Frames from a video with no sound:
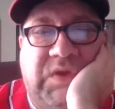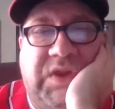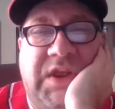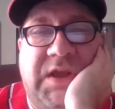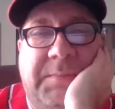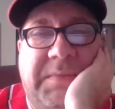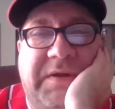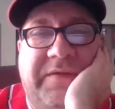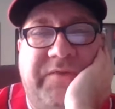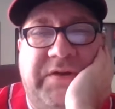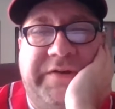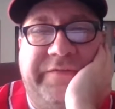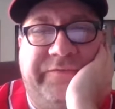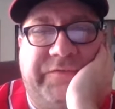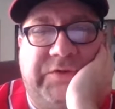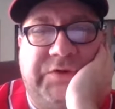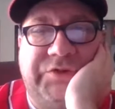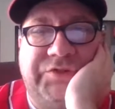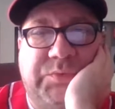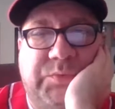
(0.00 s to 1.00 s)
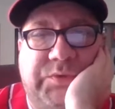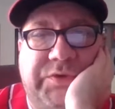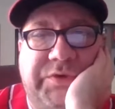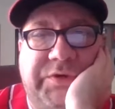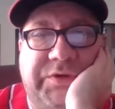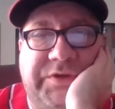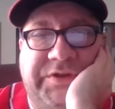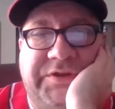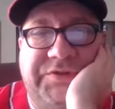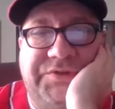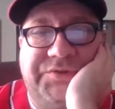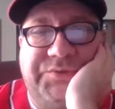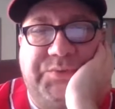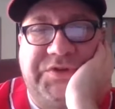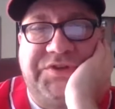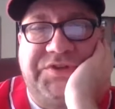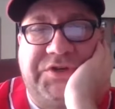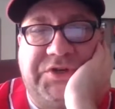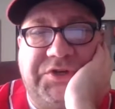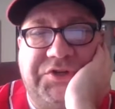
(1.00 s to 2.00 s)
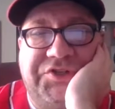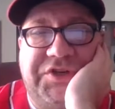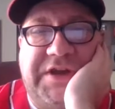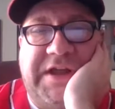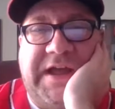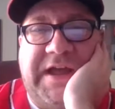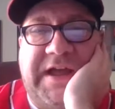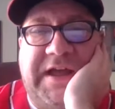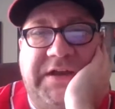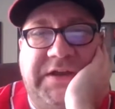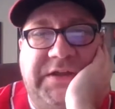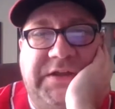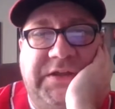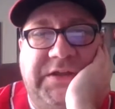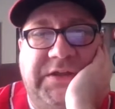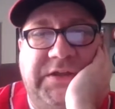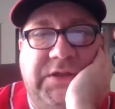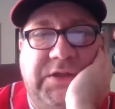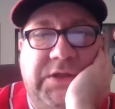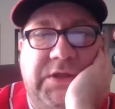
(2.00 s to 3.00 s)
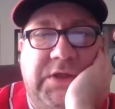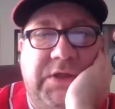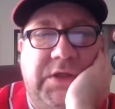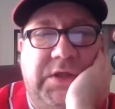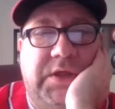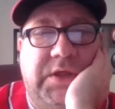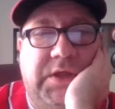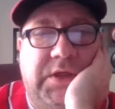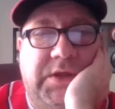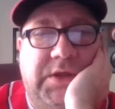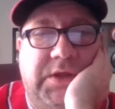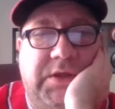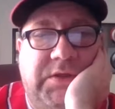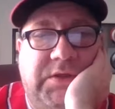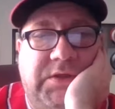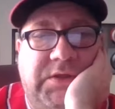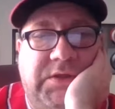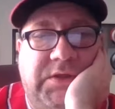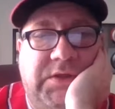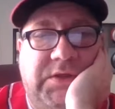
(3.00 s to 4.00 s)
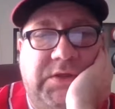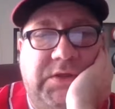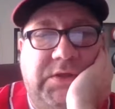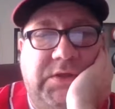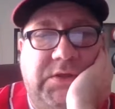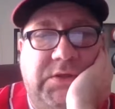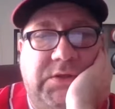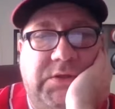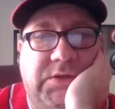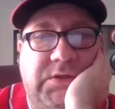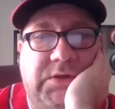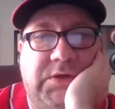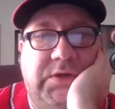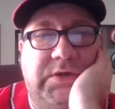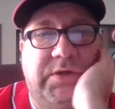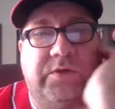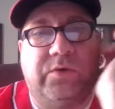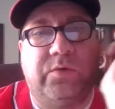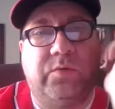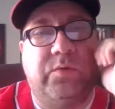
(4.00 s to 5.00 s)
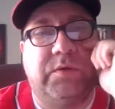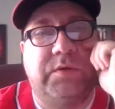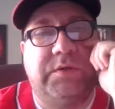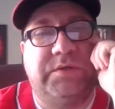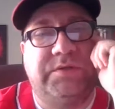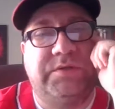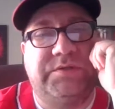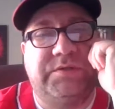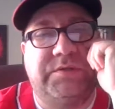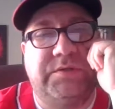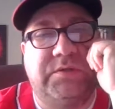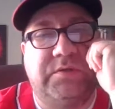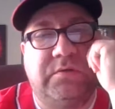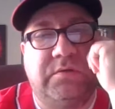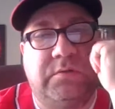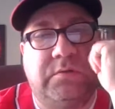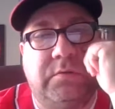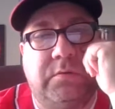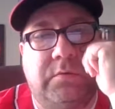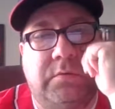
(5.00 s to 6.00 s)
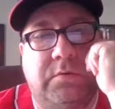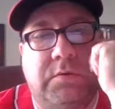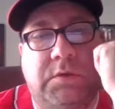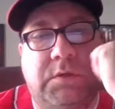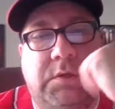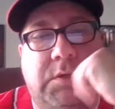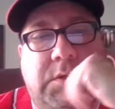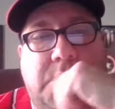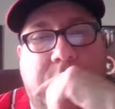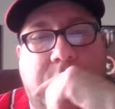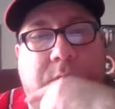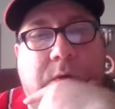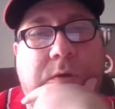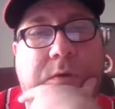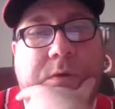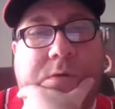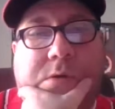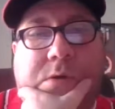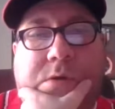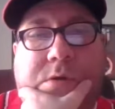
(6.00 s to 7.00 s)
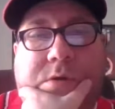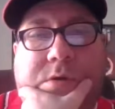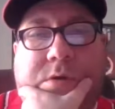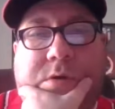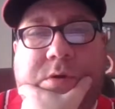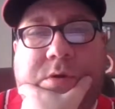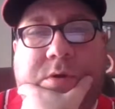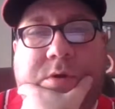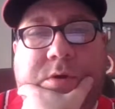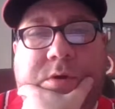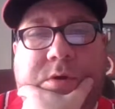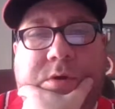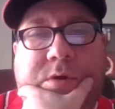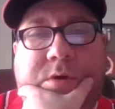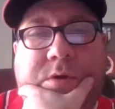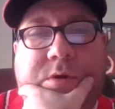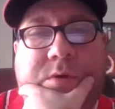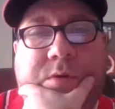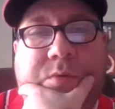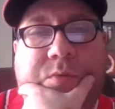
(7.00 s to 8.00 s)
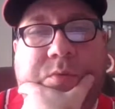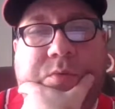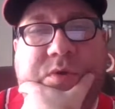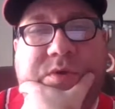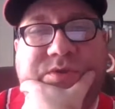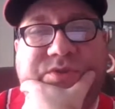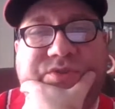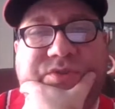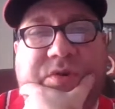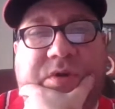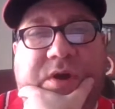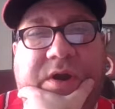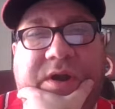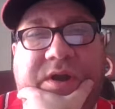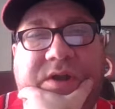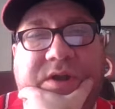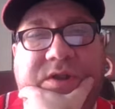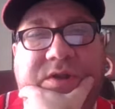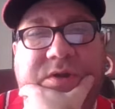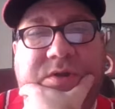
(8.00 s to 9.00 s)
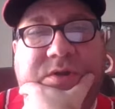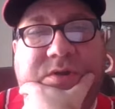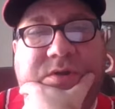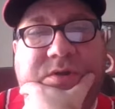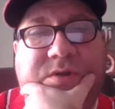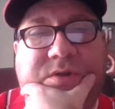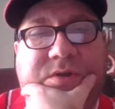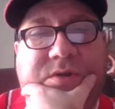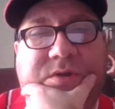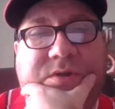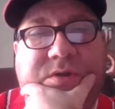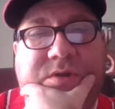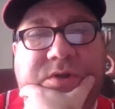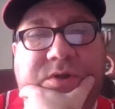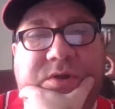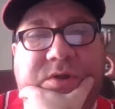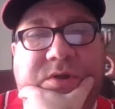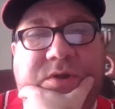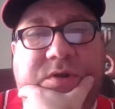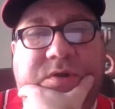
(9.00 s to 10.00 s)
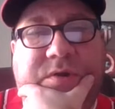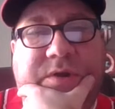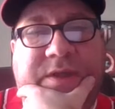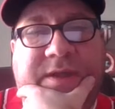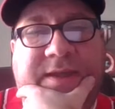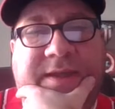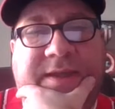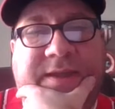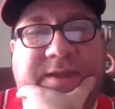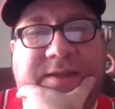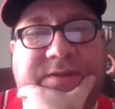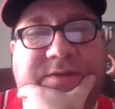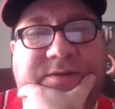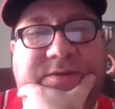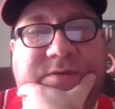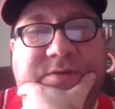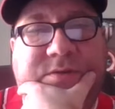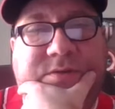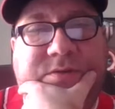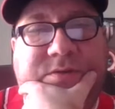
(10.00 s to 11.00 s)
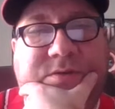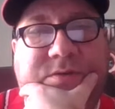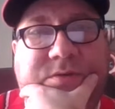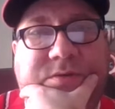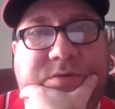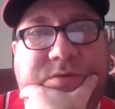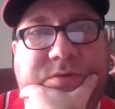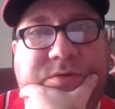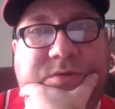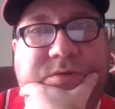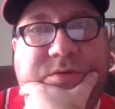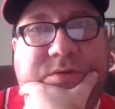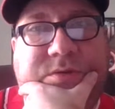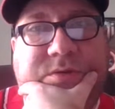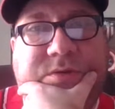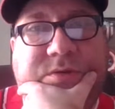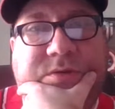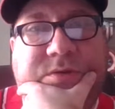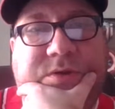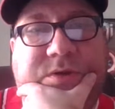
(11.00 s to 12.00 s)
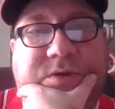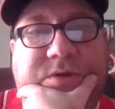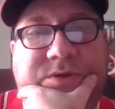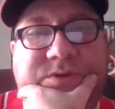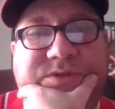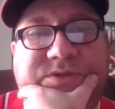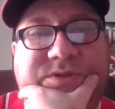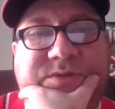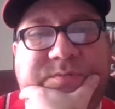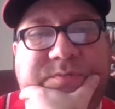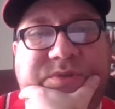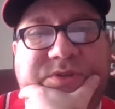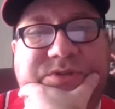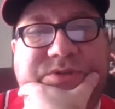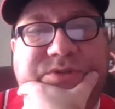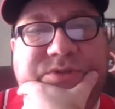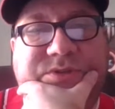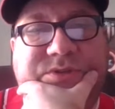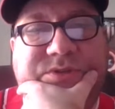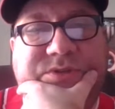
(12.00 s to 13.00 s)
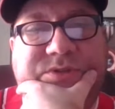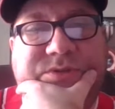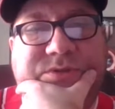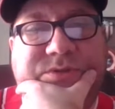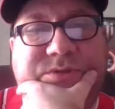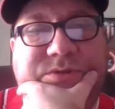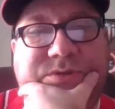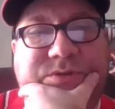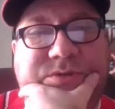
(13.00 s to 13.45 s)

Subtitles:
Yeah, my very first one is research and ID. And the other ones are one's grading on an 8 card submission.